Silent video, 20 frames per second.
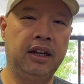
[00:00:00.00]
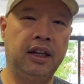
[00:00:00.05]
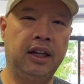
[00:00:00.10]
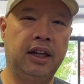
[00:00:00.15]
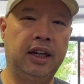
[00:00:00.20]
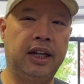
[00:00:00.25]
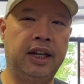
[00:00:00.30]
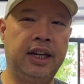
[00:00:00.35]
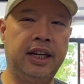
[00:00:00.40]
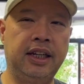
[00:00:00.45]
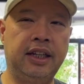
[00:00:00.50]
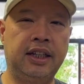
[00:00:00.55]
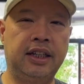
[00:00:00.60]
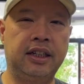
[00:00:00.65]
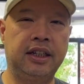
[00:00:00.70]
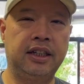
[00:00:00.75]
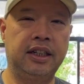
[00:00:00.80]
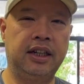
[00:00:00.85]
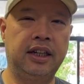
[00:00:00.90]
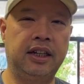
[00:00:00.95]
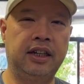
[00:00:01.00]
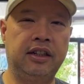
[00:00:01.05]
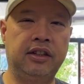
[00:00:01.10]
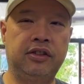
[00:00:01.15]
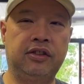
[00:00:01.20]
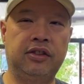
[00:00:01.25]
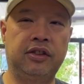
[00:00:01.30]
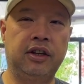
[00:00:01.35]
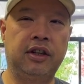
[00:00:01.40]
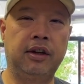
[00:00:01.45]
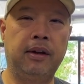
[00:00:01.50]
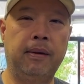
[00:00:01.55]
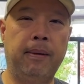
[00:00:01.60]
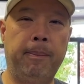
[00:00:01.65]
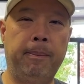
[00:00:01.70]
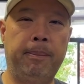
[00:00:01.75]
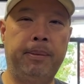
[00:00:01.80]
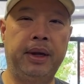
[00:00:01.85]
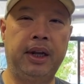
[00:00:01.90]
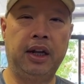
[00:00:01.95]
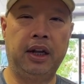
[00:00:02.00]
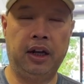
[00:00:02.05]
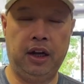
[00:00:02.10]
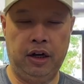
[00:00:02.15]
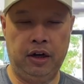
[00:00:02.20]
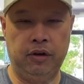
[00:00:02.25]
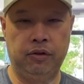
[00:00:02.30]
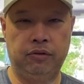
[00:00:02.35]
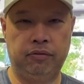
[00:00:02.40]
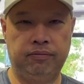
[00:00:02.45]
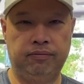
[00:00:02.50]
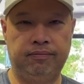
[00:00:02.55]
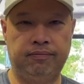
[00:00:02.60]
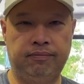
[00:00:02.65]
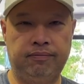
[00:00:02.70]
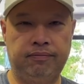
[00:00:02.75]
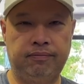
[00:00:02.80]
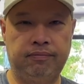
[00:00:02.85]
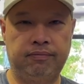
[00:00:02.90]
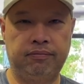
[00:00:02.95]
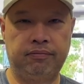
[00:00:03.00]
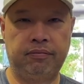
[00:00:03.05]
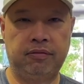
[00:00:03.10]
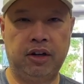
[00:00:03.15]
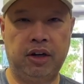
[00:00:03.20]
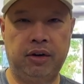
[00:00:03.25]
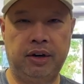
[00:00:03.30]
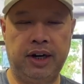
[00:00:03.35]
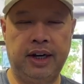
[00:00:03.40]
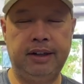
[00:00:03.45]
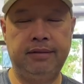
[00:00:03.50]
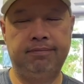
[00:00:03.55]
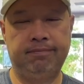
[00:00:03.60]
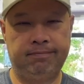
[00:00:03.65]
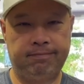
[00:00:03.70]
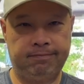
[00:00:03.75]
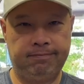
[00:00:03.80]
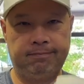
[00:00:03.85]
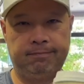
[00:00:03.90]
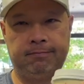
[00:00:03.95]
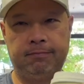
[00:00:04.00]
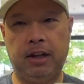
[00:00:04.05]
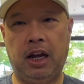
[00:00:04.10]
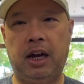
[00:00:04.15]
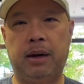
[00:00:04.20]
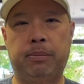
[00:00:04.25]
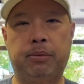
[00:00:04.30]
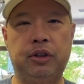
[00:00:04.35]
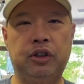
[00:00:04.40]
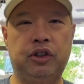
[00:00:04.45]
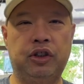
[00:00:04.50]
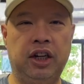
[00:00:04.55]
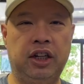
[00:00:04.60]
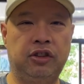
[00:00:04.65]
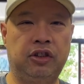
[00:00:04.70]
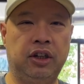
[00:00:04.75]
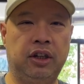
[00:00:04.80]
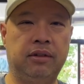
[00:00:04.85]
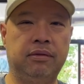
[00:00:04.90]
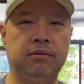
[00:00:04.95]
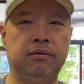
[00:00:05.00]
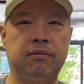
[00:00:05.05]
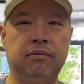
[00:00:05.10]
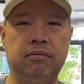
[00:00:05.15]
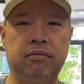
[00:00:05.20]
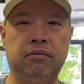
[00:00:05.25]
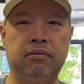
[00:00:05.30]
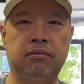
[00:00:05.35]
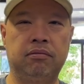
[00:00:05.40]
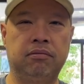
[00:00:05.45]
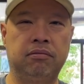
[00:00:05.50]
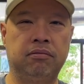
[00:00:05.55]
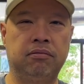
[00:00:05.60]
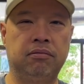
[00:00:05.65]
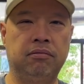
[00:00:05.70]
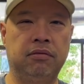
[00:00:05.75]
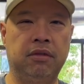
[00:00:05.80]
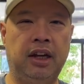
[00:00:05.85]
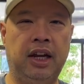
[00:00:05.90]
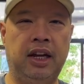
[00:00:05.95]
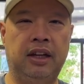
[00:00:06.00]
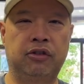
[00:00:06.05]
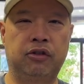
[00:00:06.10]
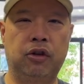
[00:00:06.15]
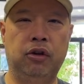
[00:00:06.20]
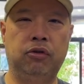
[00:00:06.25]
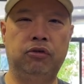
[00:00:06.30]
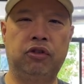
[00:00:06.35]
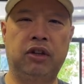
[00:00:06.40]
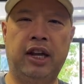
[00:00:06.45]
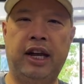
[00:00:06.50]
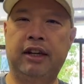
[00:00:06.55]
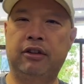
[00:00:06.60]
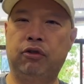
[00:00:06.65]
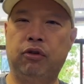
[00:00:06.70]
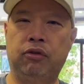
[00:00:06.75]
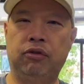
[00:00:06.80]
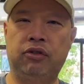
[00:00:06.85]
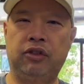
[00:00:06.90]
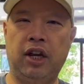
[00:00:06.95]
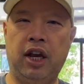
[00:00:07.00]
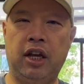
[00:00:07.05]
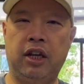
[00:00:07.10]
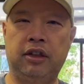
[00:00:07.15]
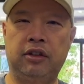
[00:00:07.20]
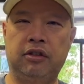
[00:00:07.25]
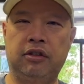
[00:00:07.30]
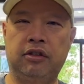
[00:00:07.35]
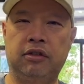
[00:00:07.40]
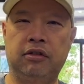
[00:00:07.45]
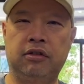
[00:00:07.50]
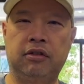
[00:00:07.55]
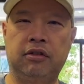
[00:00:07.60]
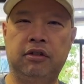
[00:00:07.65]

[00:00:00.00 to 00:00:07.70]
Link is below. All right? I appreciate you. As Coach Lasso says.